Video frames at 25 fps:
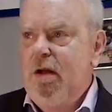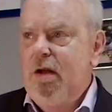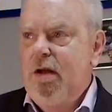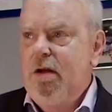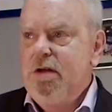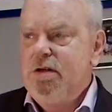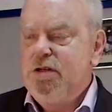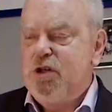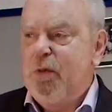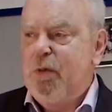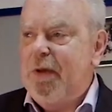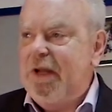
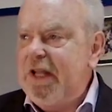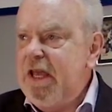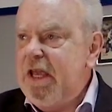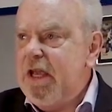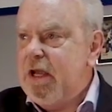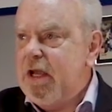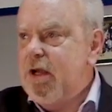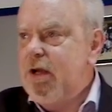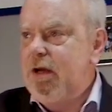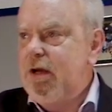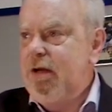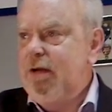So
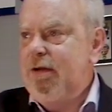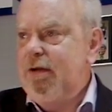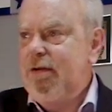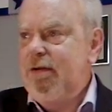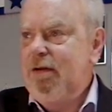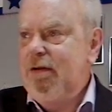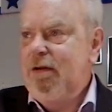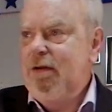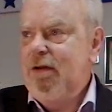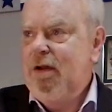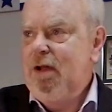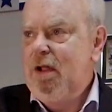Malik,
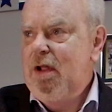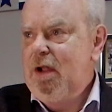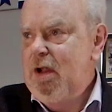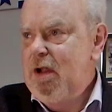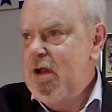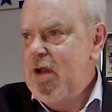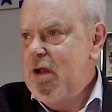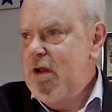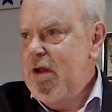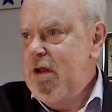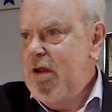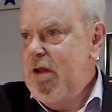
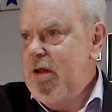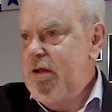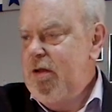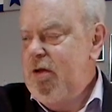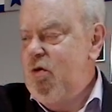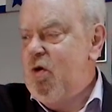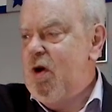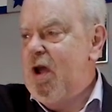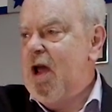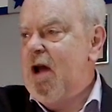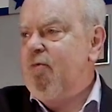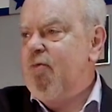
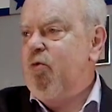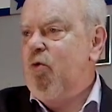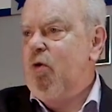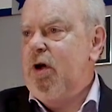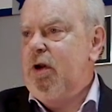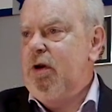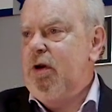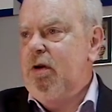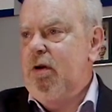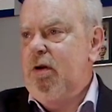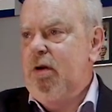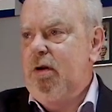you have
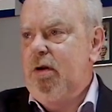one.